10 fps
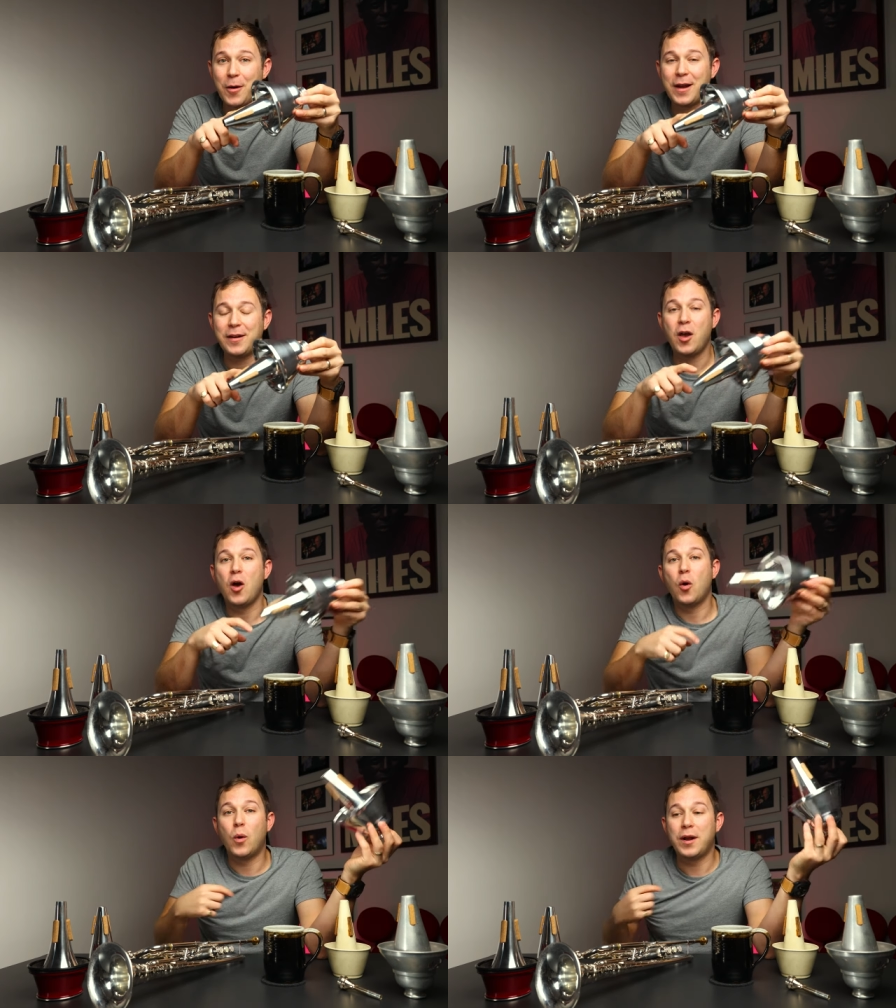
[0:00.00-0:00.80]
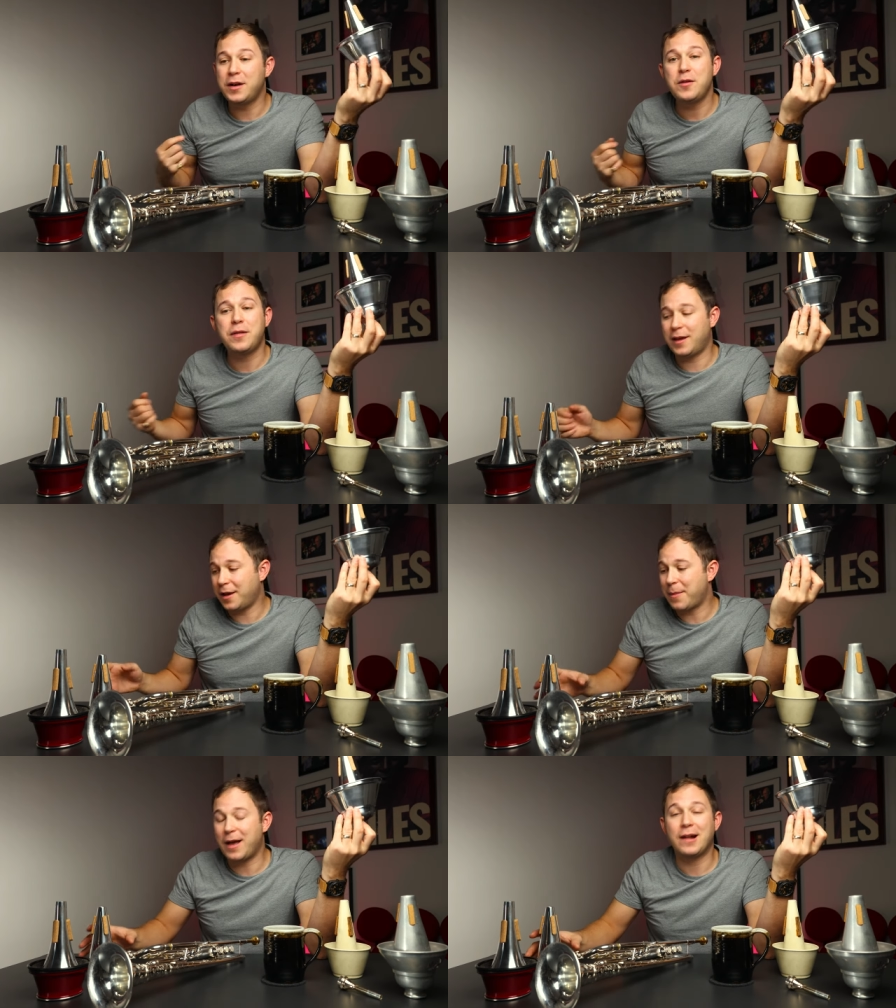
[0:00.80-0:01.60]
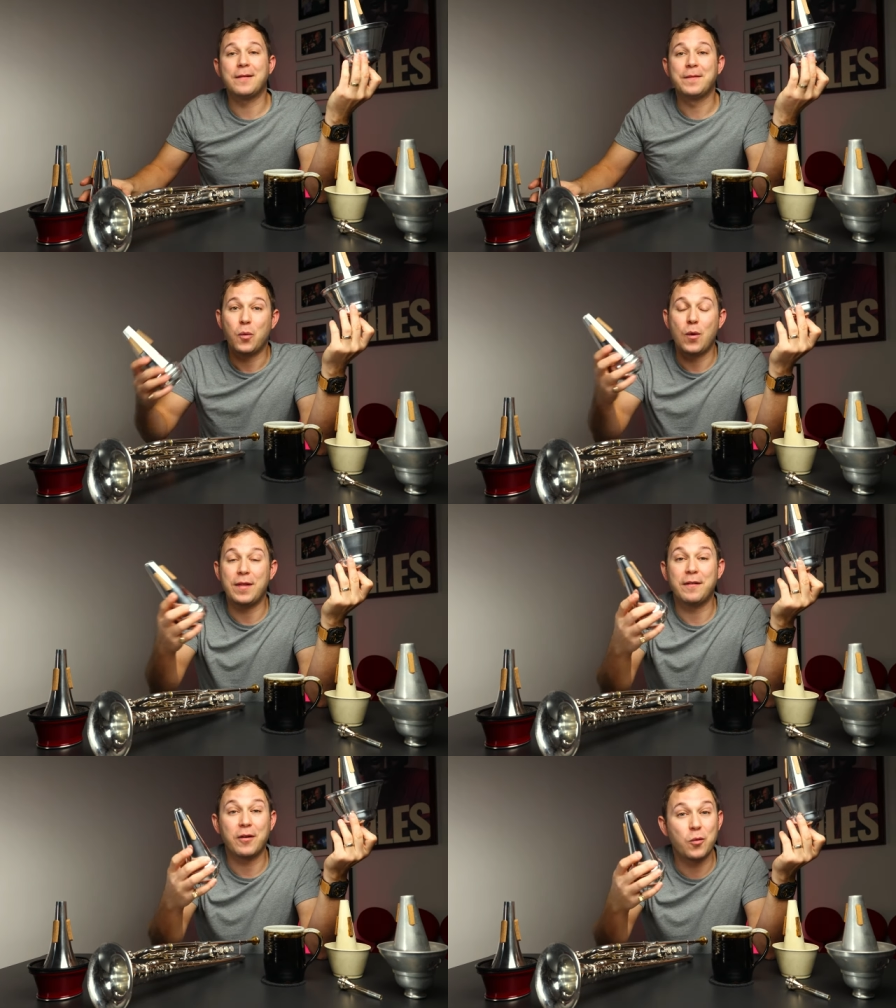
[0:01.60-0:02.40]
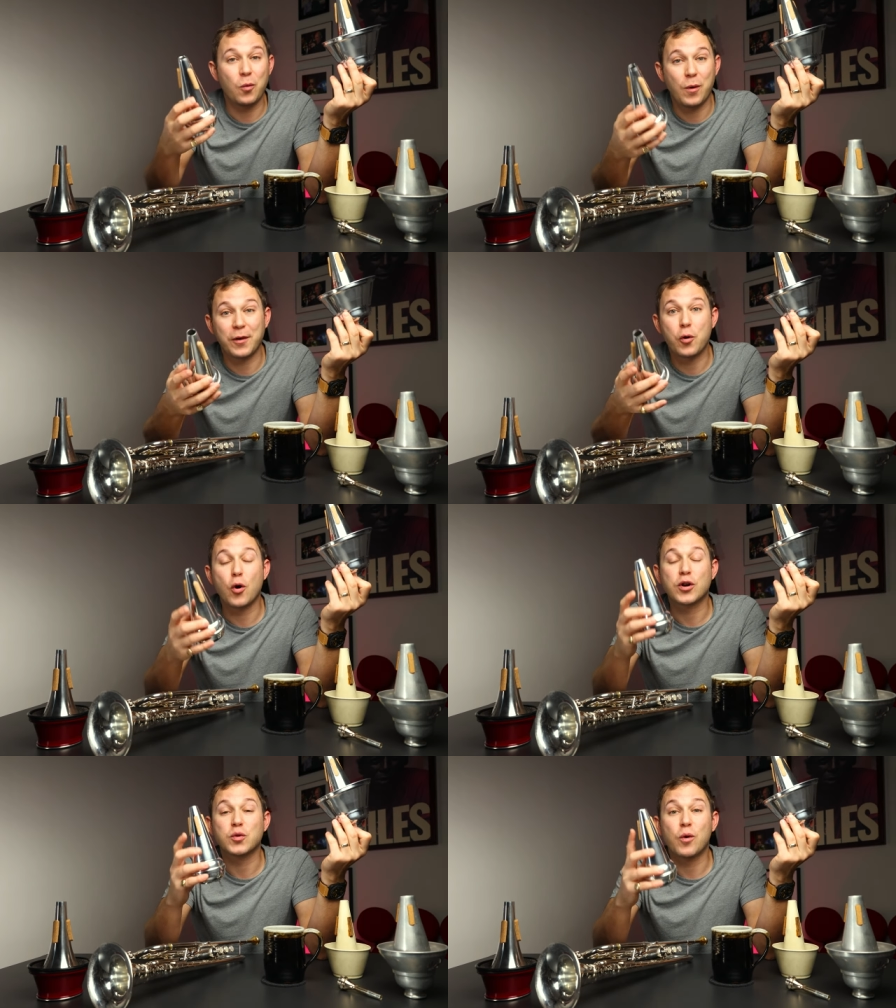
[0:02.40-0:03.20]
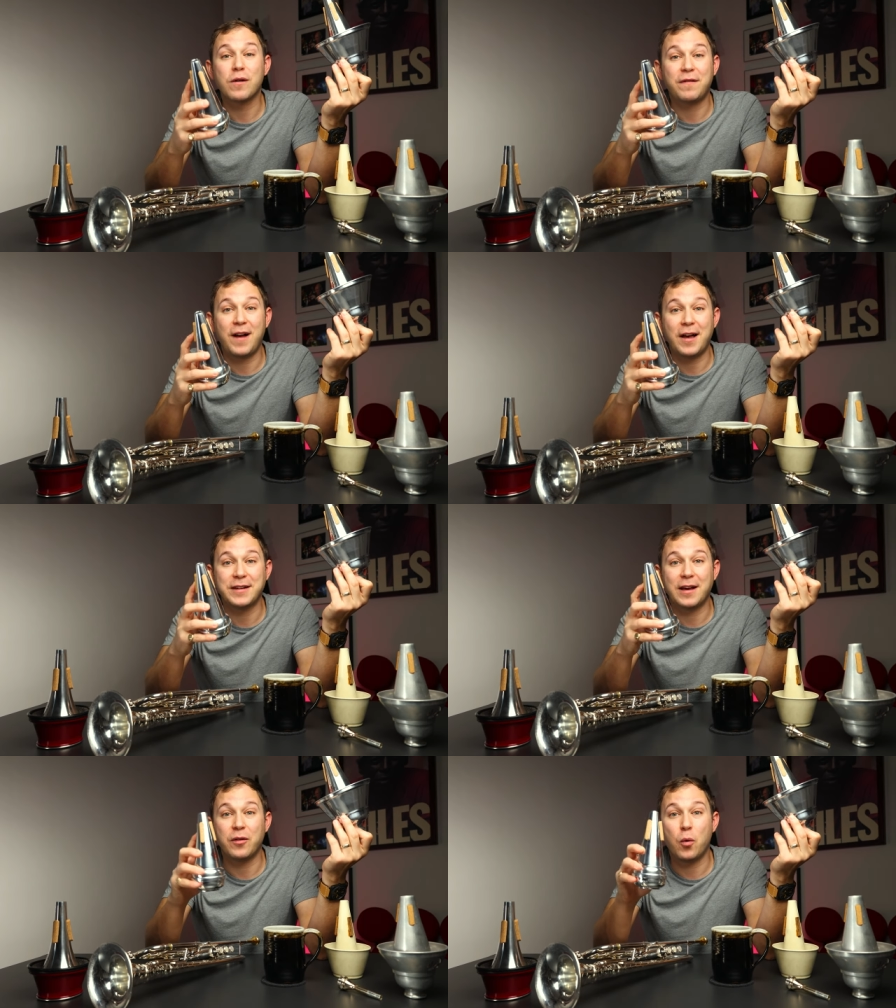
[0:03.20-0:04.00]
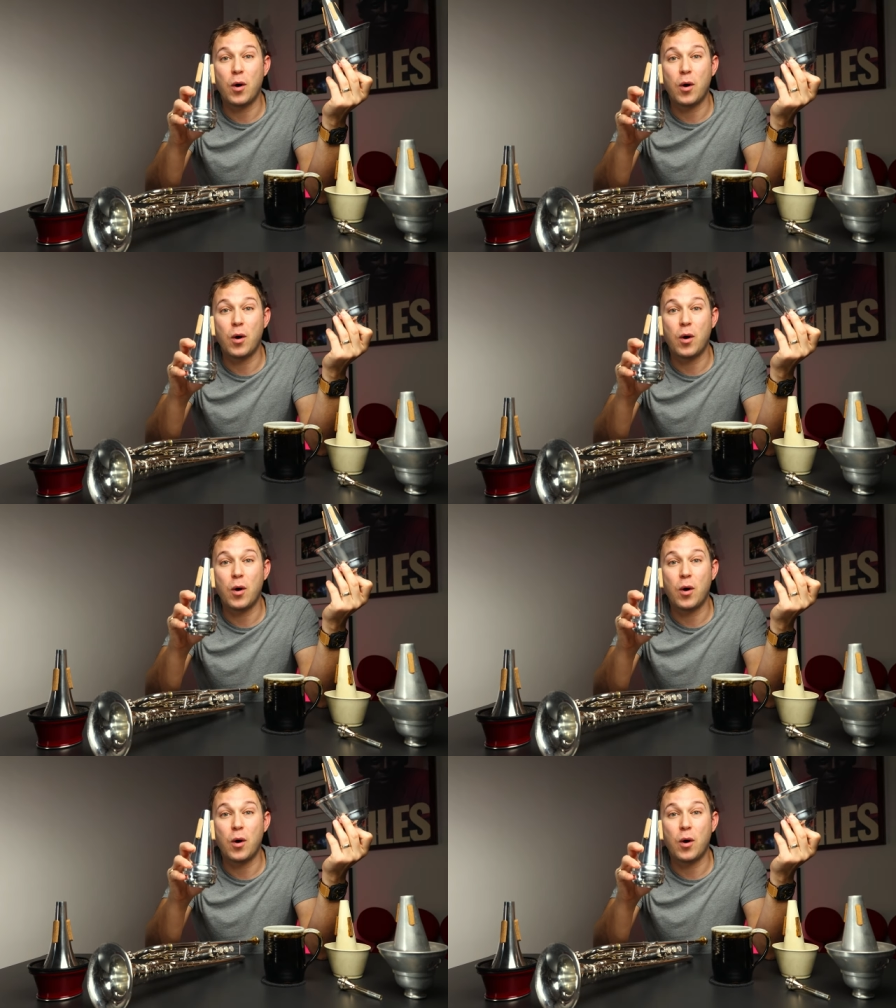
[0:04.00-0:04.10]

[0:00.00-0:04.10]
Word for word: All right, what did you think about when the when the corks weren't filed down?